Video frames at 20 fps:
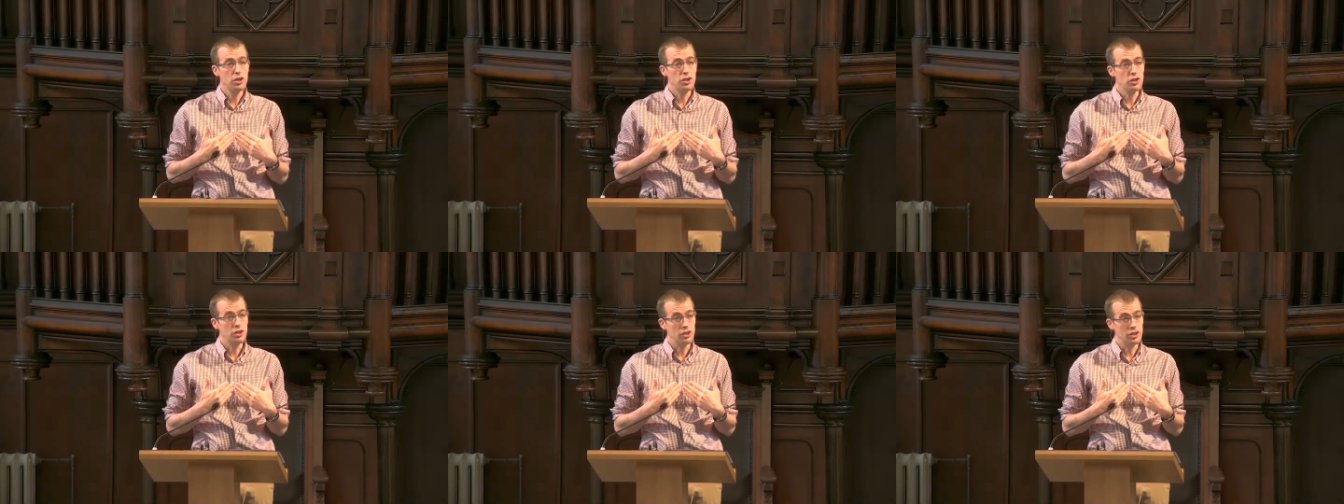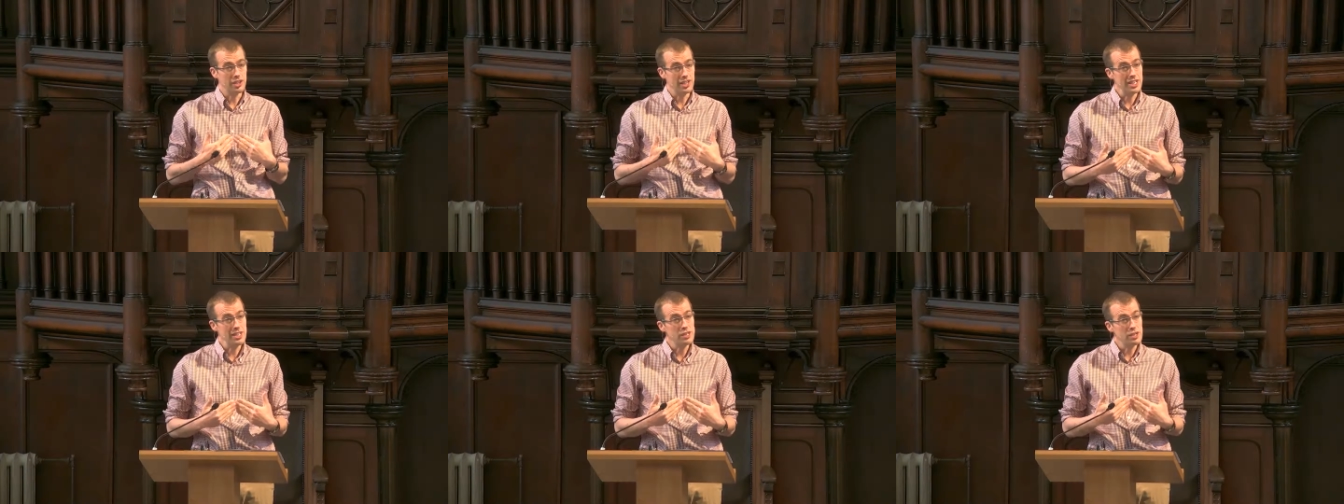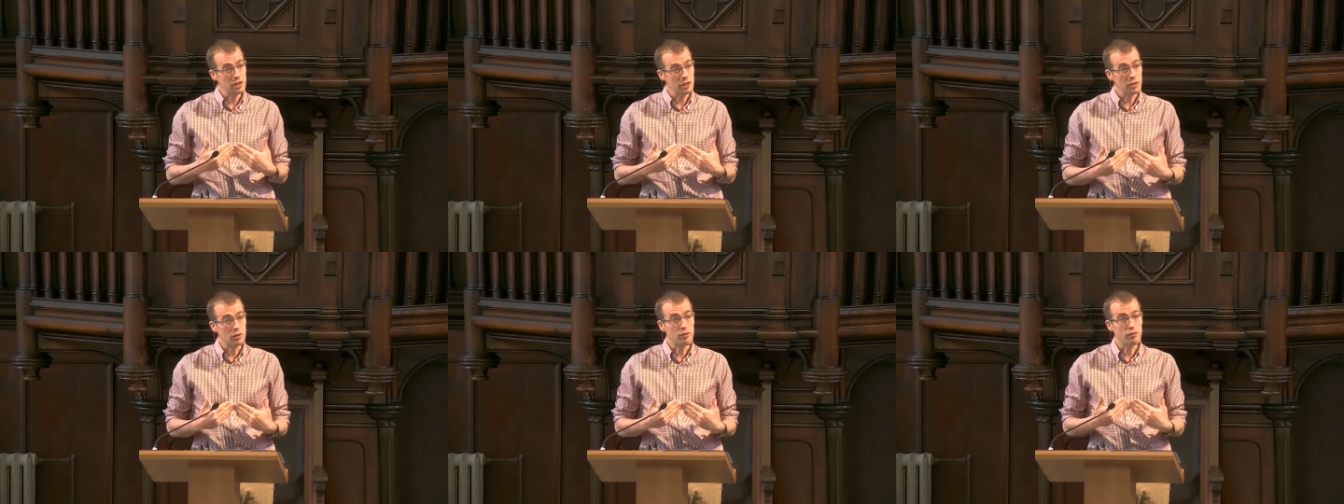you need to
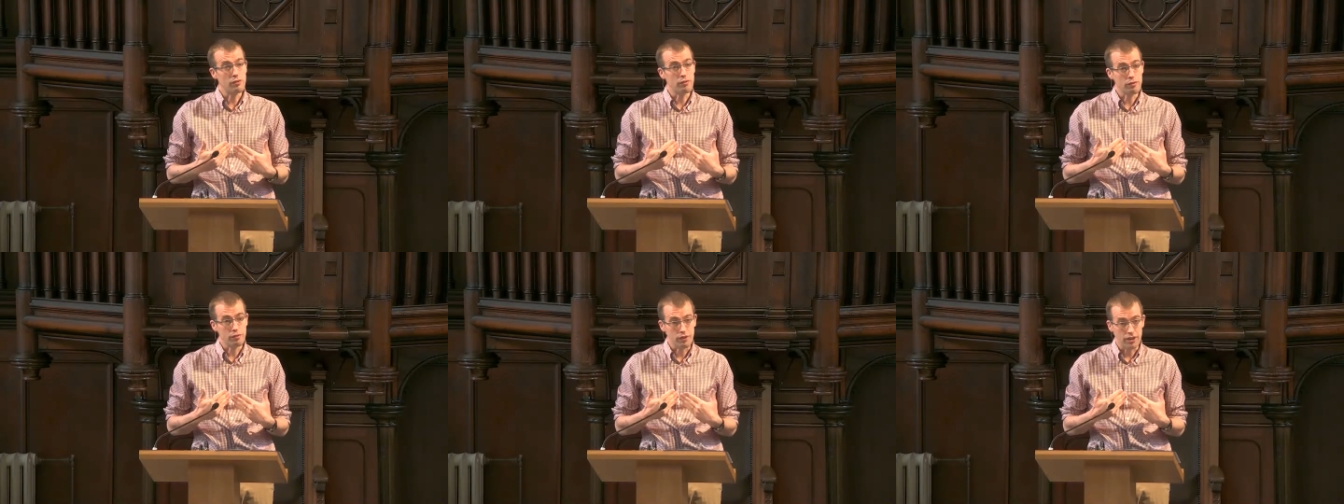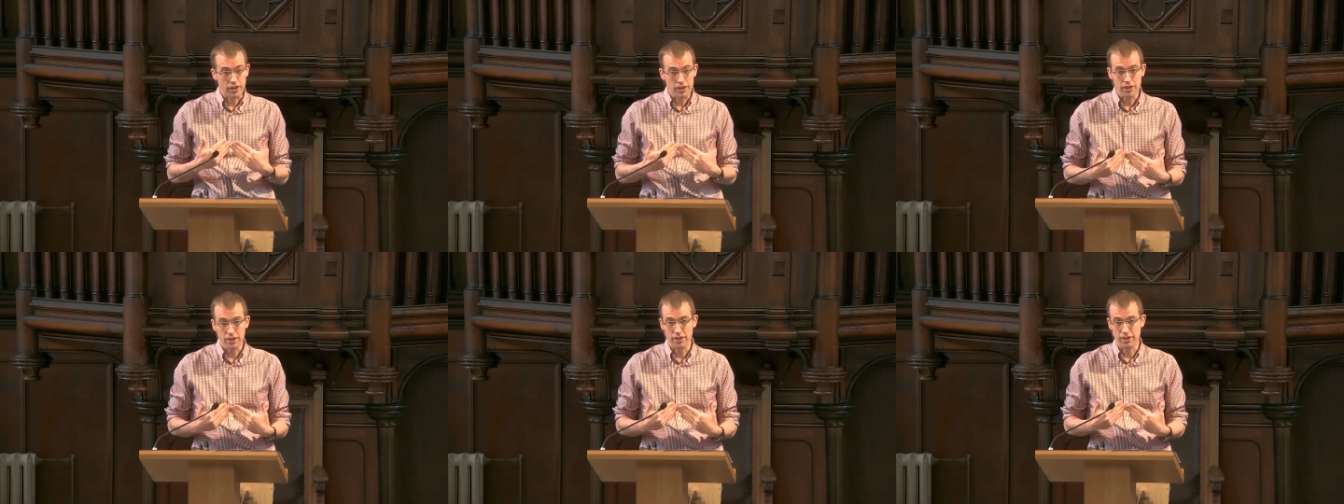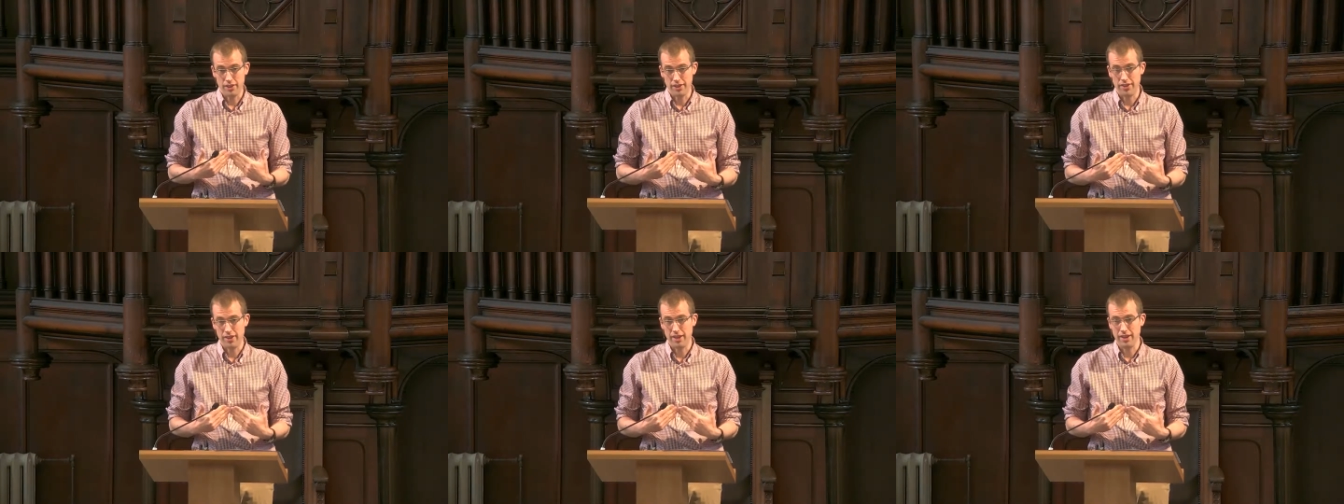look further
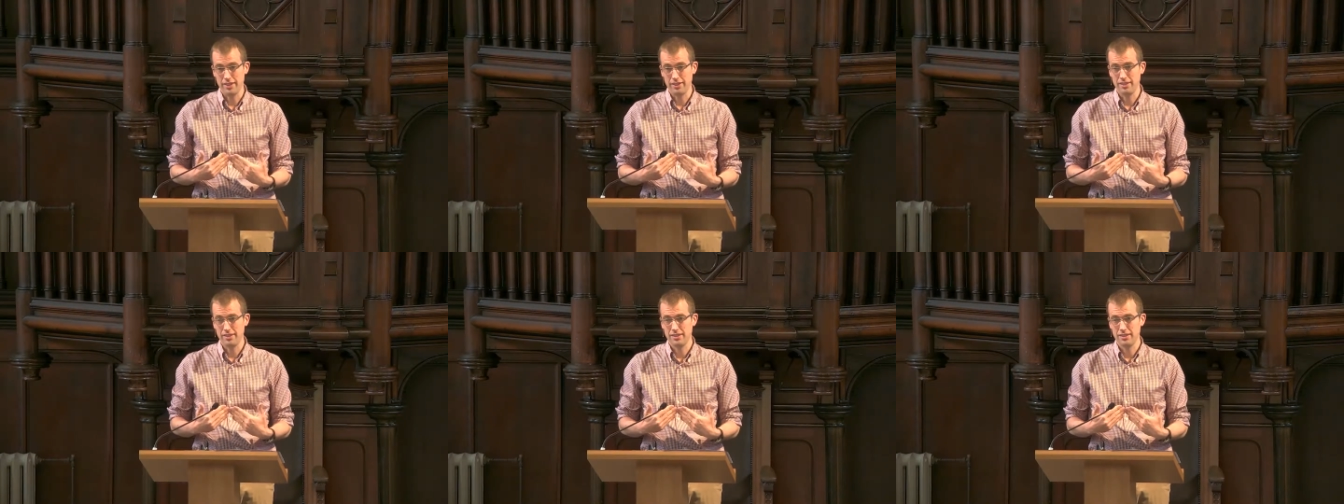than that.